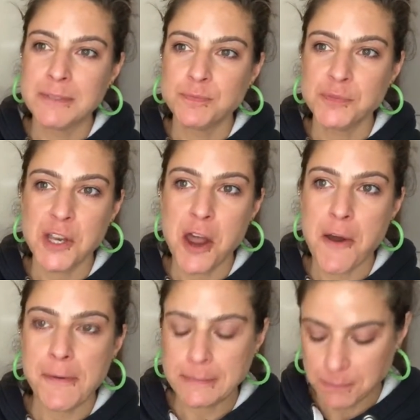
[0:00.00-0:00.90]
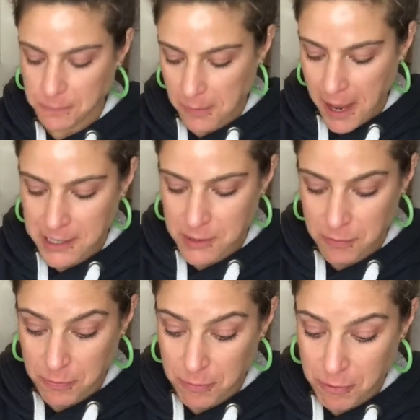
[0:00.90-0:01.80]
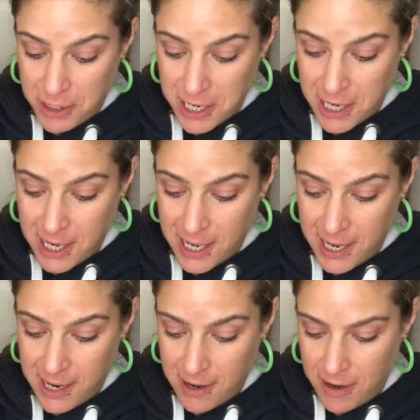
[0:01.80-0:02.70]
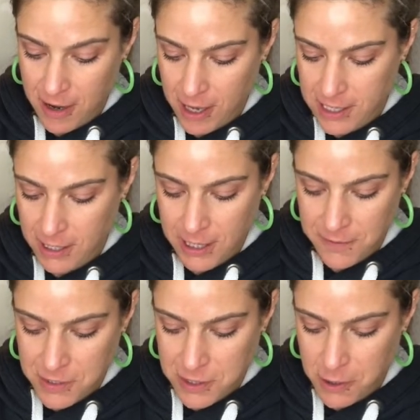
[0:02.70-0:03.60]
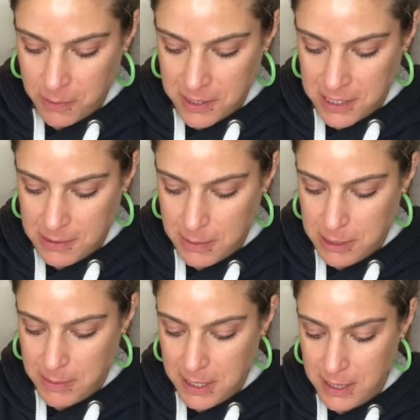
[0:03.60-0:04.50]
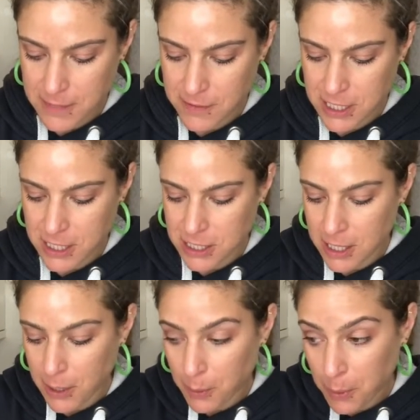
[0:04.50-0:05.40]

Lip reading: You know, that's really nice. I'm gonna have to stop because I'm supposed to be eating this for dinner tonight.